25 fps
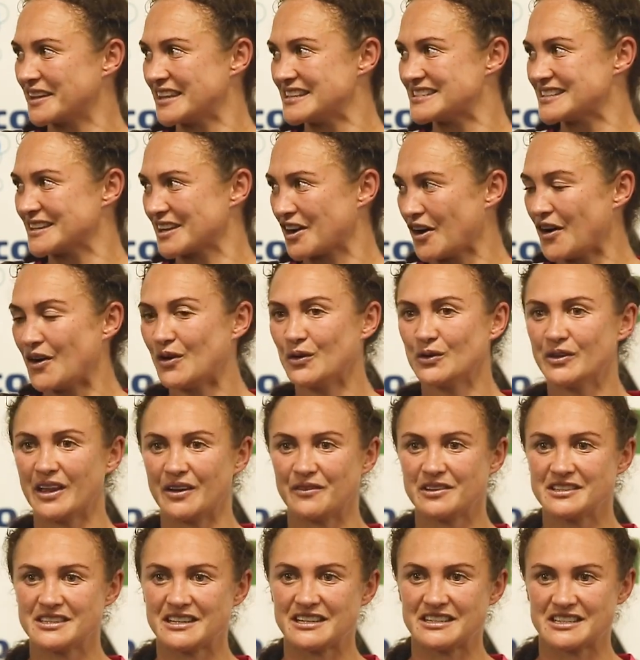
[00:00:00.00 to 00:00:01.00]
guess a goal that
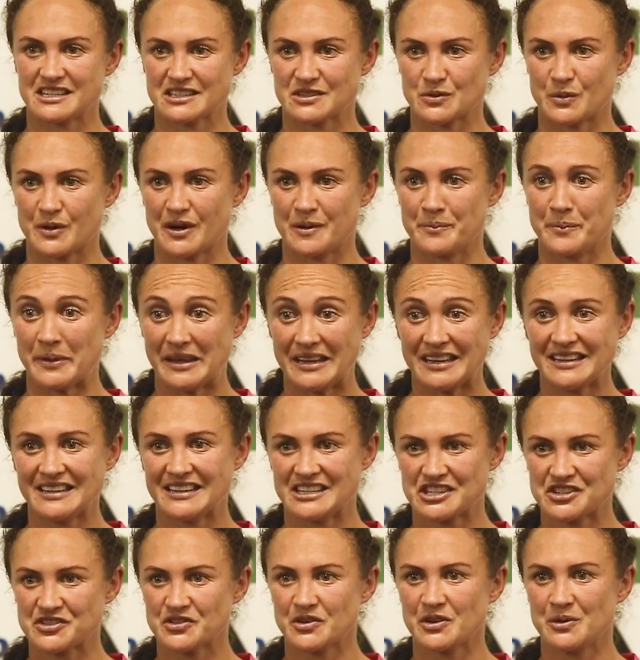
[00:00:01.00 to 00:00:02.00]
we didn't just want to be in
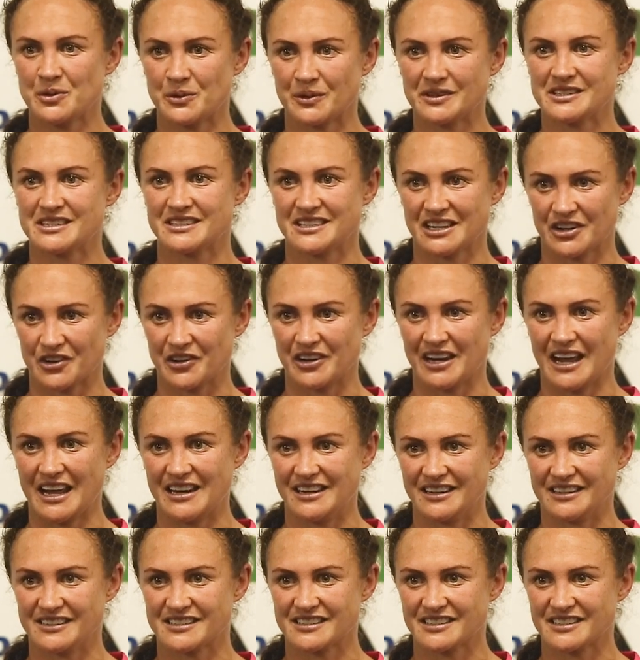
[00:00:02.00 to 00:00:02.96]
history, we wanted to create it.